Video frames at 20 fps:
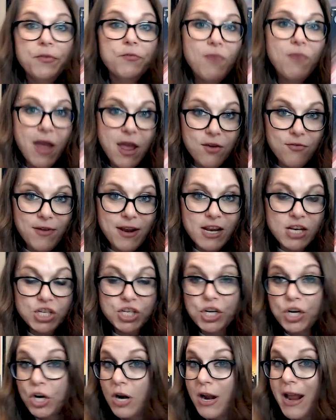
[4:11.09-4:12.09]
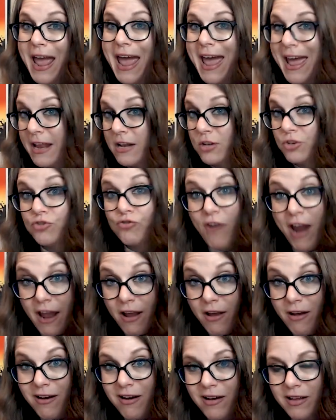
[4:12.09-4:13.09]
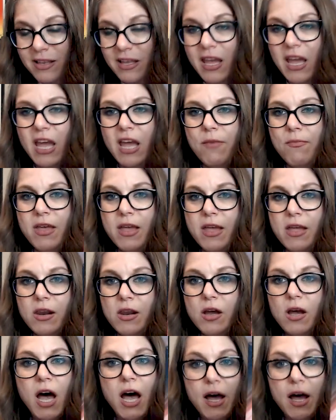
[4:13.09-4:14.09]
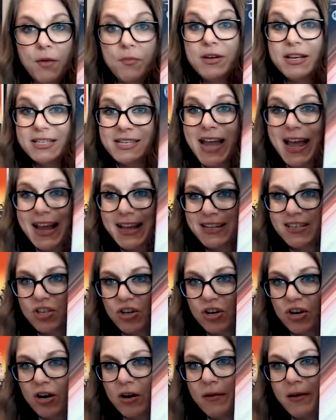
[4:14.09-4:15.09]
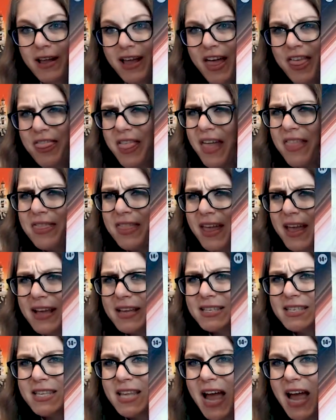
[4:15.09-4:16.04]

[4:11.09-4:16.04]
Red Ranger, and Drakkon came in um, is nicer than this.